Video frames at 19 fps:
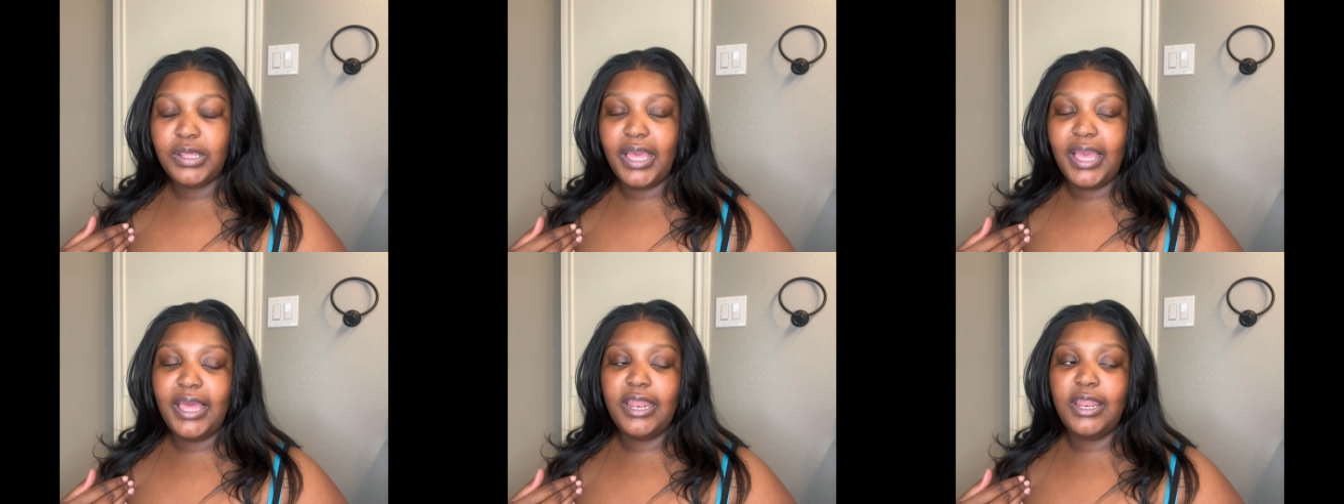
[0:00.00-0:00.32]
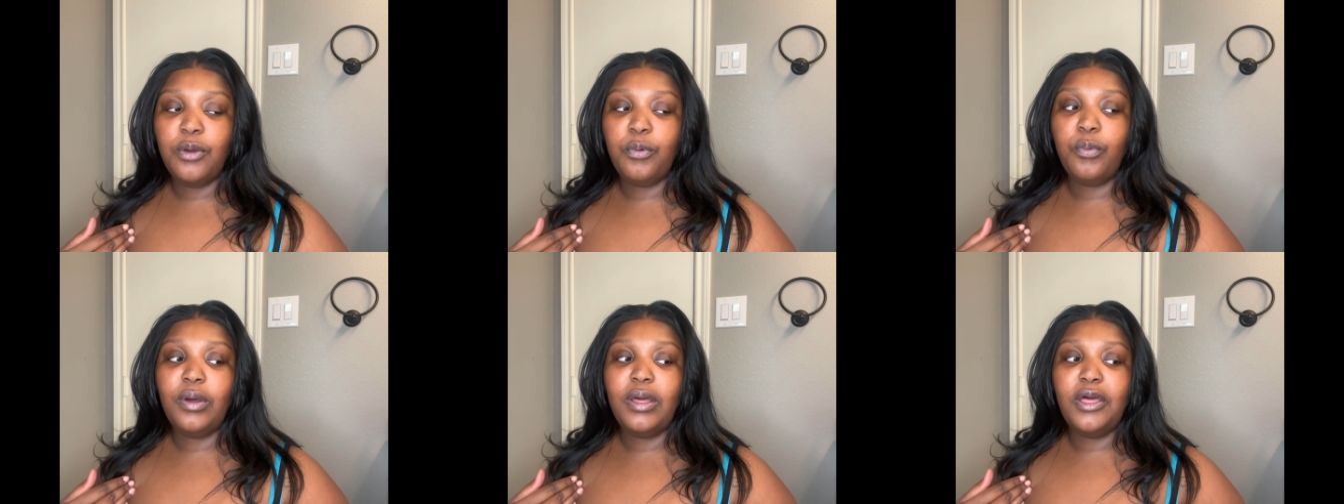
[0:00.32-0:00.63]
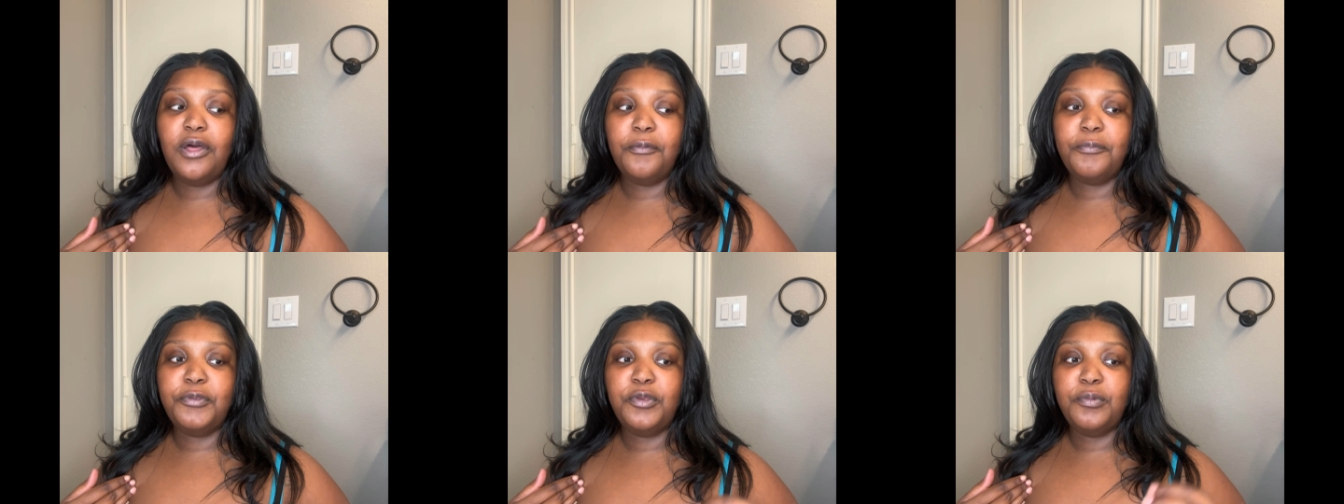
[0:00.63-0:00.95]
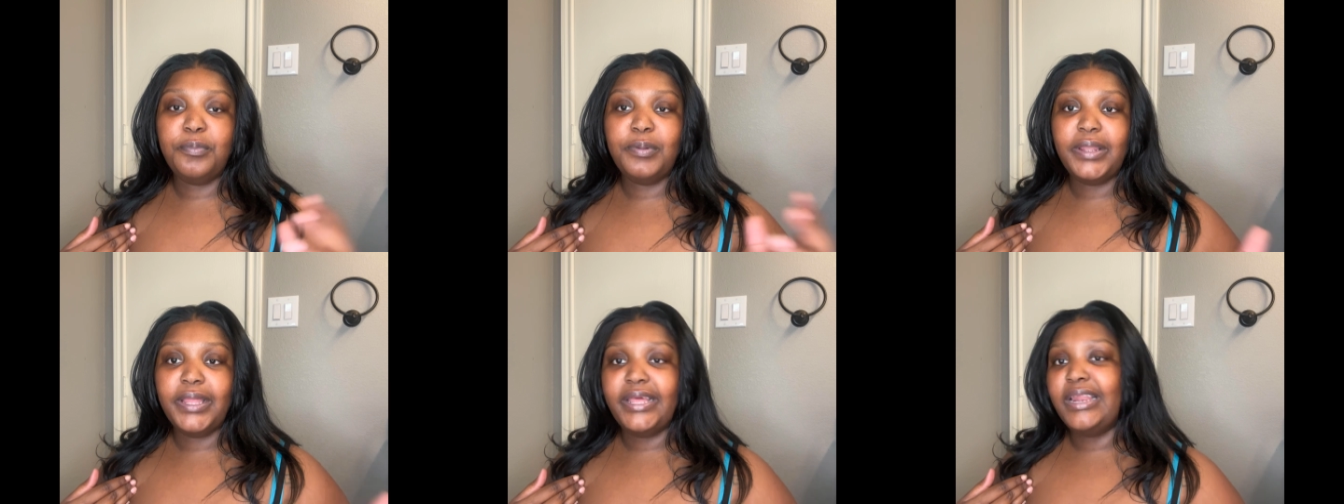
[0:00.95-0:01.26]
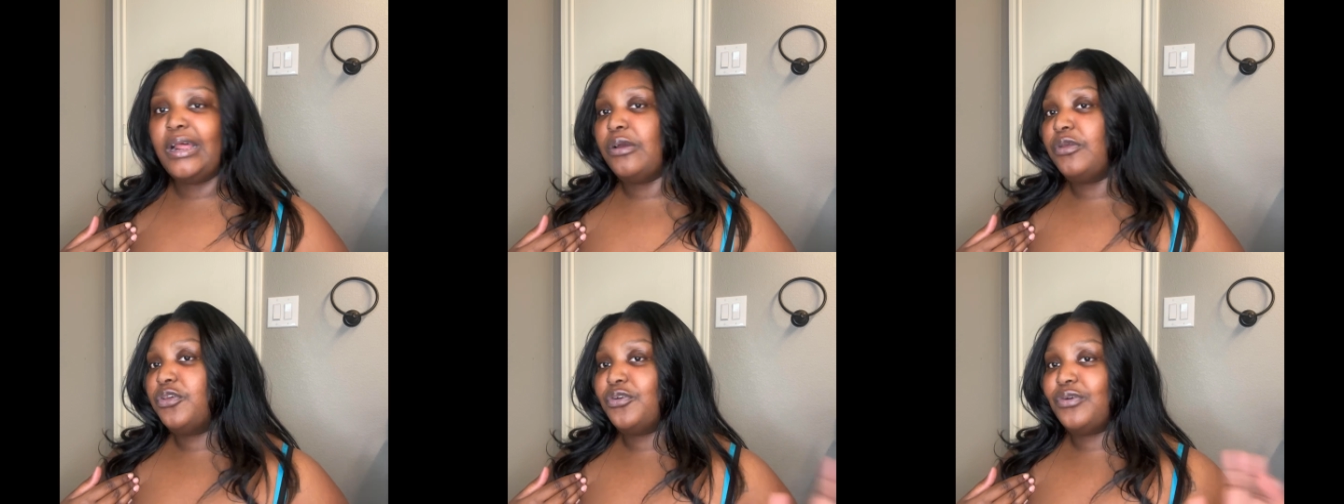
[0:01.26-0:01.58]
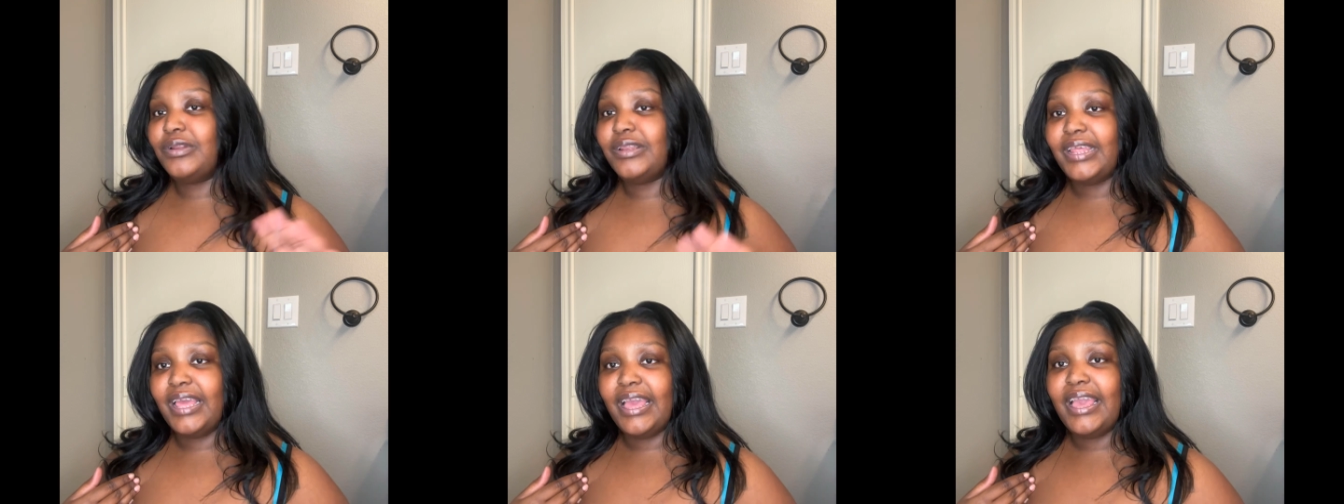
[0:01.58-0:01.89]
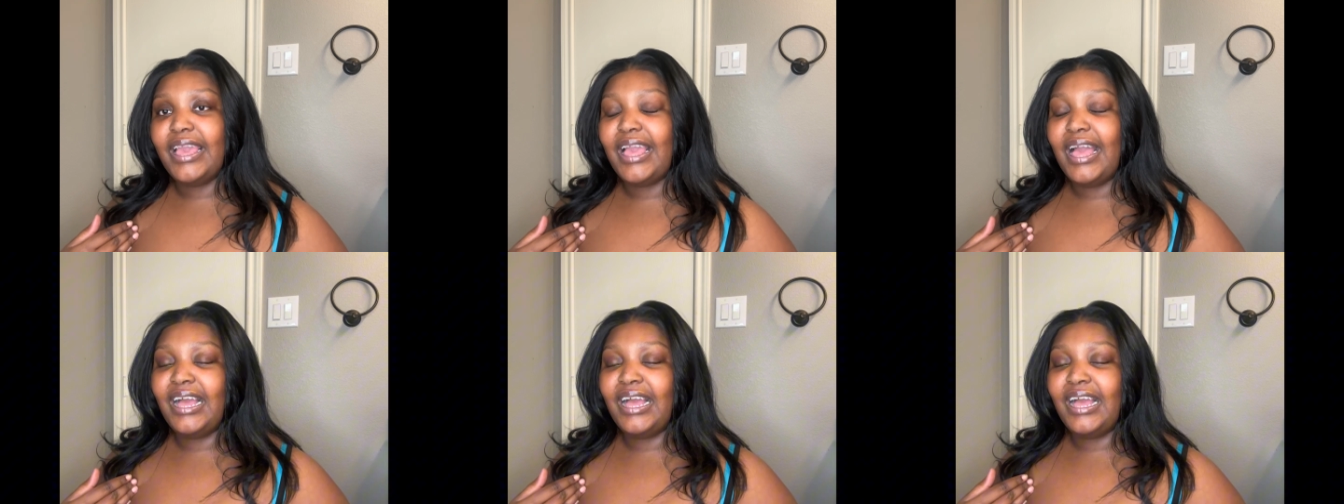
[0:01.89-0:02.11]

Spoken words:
and it will help you plan out your day.